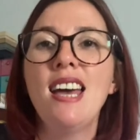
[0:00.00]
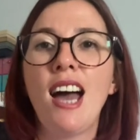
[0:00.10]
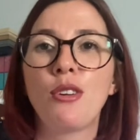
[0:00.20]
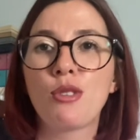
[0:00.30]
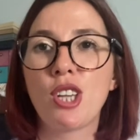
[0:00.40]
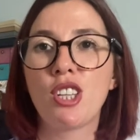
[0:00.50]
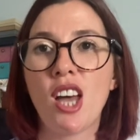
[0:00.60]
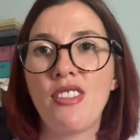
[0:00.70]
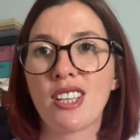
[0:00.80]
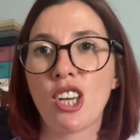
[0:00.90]
and also
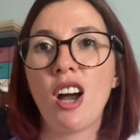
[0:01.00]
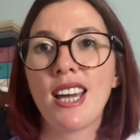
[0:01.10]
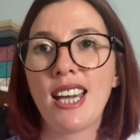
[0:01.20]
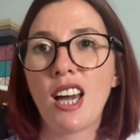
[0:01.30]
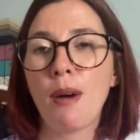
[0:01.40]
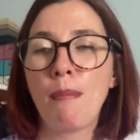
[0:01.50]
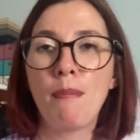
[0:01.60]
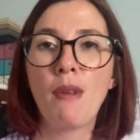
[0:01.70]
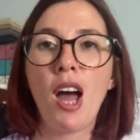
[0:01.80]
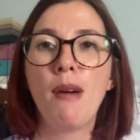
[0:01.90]
turn the tiger
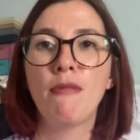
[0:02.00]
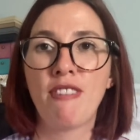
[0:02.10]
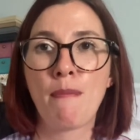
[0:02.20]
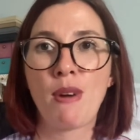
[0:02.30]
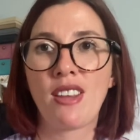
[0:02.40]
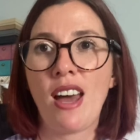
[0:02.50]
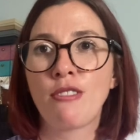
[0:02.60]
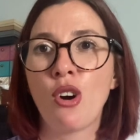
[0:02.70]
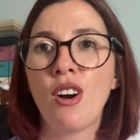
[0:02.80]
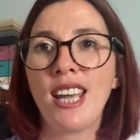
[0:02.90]
fabric that
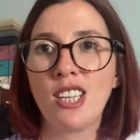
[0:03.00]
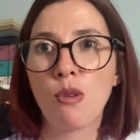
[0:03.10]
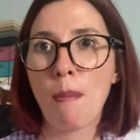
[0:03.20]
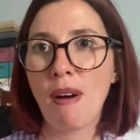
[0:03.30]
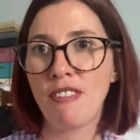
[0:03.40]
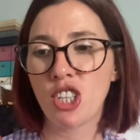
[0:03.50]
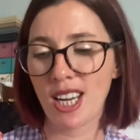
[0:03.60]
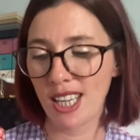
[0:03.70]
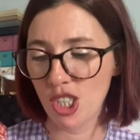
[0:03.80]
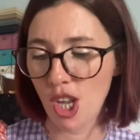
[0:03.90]
I've got into a puffer
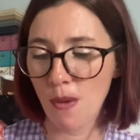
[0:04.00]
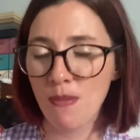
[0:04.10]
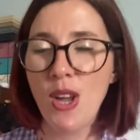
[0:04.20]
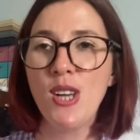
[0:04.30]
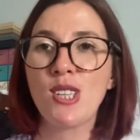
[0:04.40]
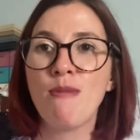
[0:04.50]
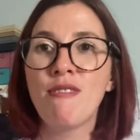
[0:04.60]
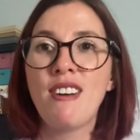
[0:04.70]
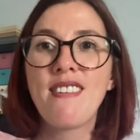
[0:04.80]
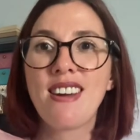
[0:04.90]
jacket too. So I'm
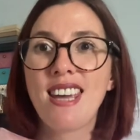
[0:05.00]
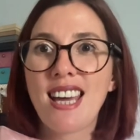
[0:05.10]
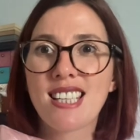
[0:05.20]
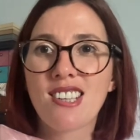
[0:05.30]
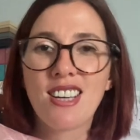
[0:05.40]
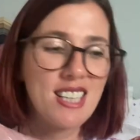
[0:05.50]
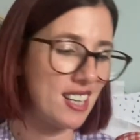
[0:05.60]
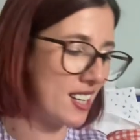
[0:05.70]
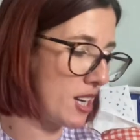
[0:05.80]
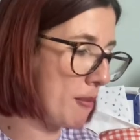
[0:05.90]
very
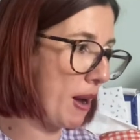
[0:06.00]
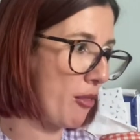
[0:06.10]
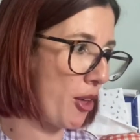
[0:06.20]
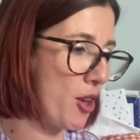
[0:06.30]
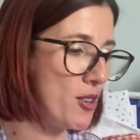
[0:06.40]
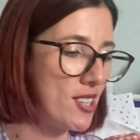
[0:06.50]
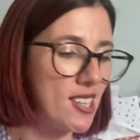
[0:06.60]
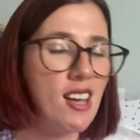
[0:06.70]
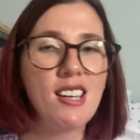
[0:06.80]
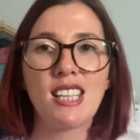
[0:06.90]
excited about those.
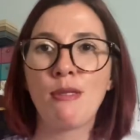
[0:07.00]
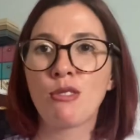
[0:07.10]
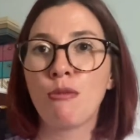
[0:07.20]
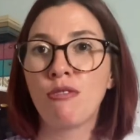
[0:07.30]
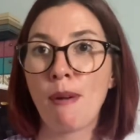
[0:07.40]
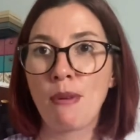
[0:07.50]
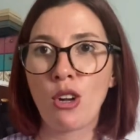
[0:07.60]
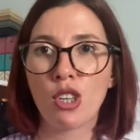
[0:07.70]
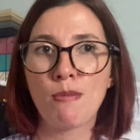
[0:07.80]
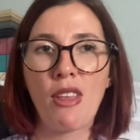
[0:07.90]
So that was from Fabric
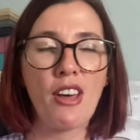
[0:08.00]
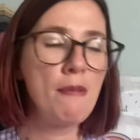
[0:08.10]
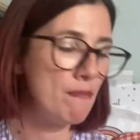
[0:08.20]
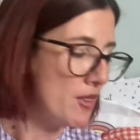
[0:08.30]
Godmother.